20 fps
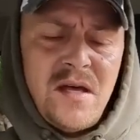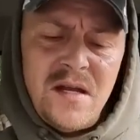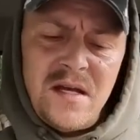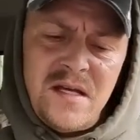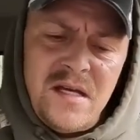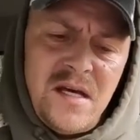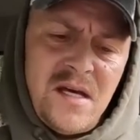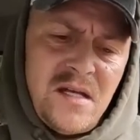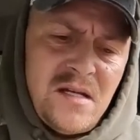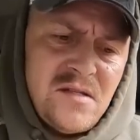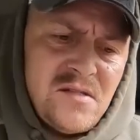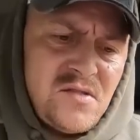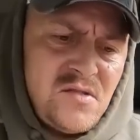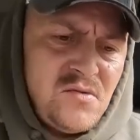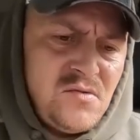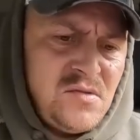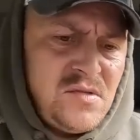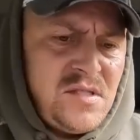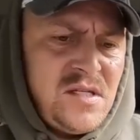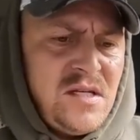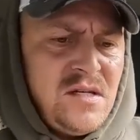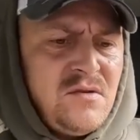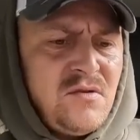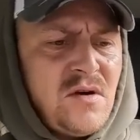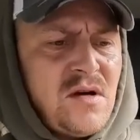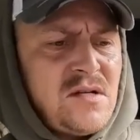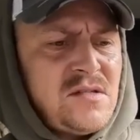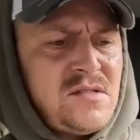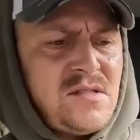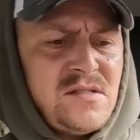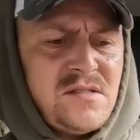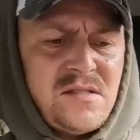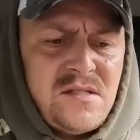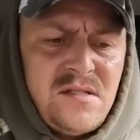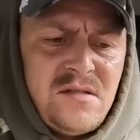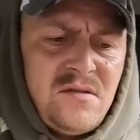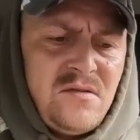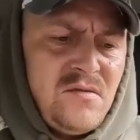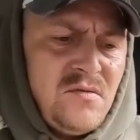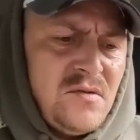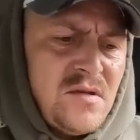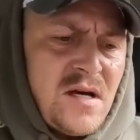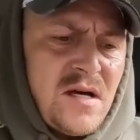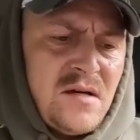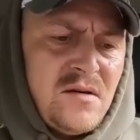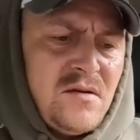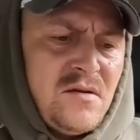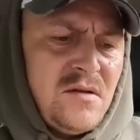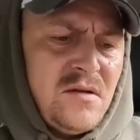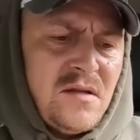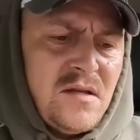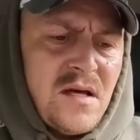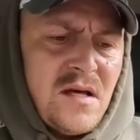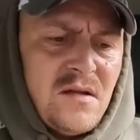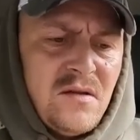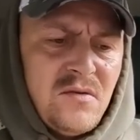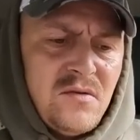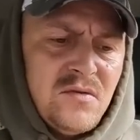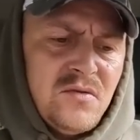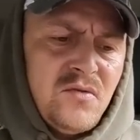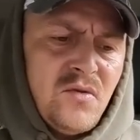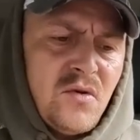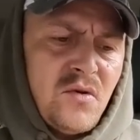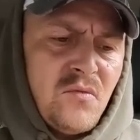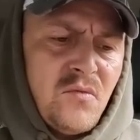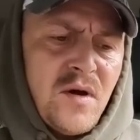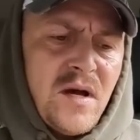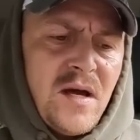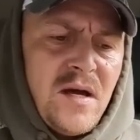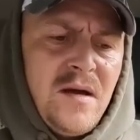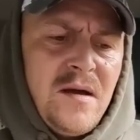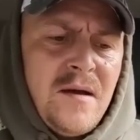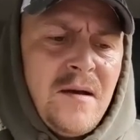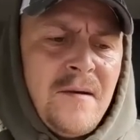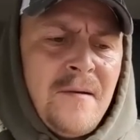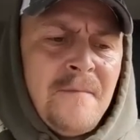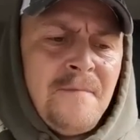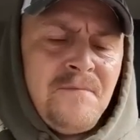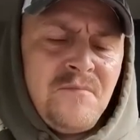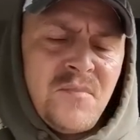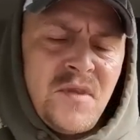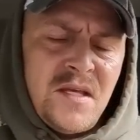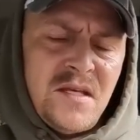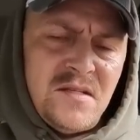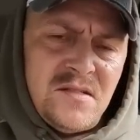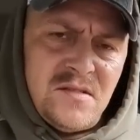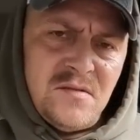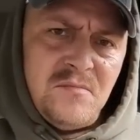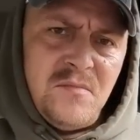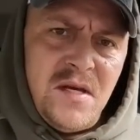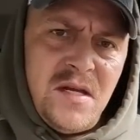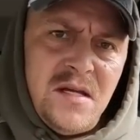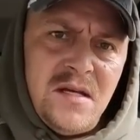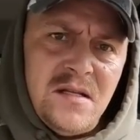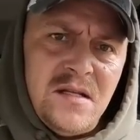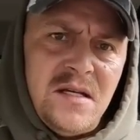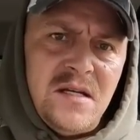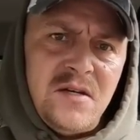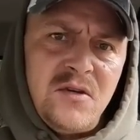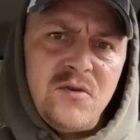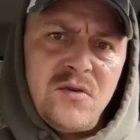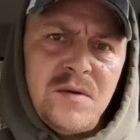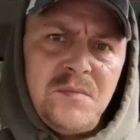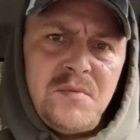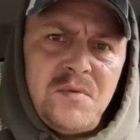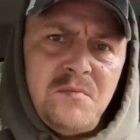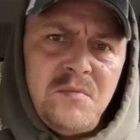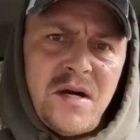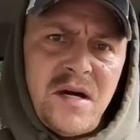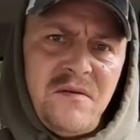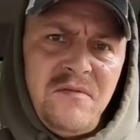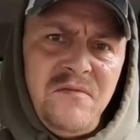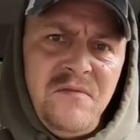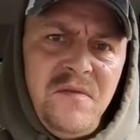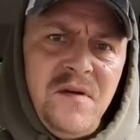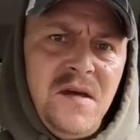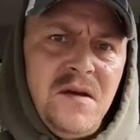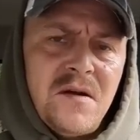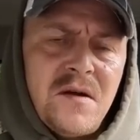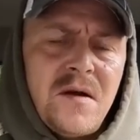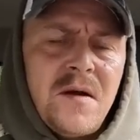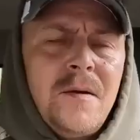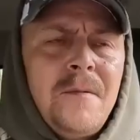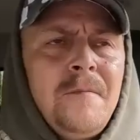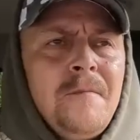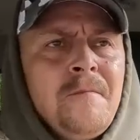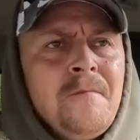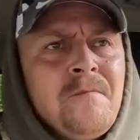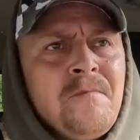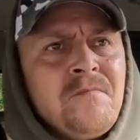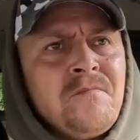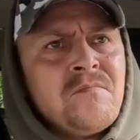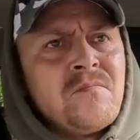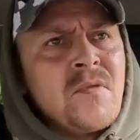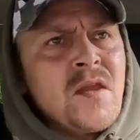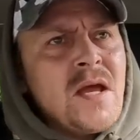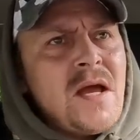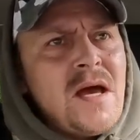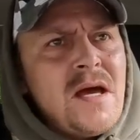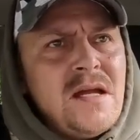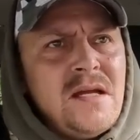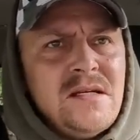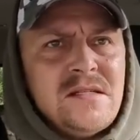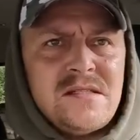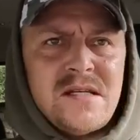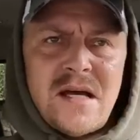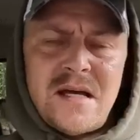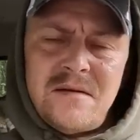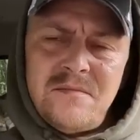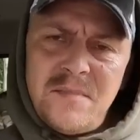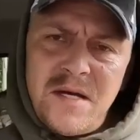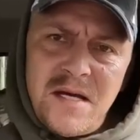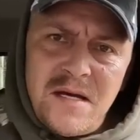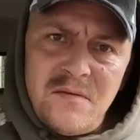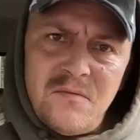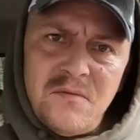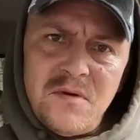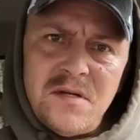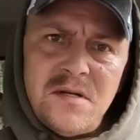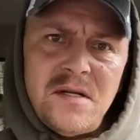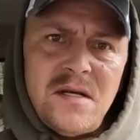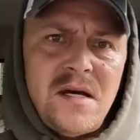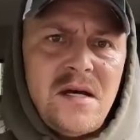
And again, as soon as he crosses in through that that little doorway, he's immediately gripped by fear and he's like, man, what?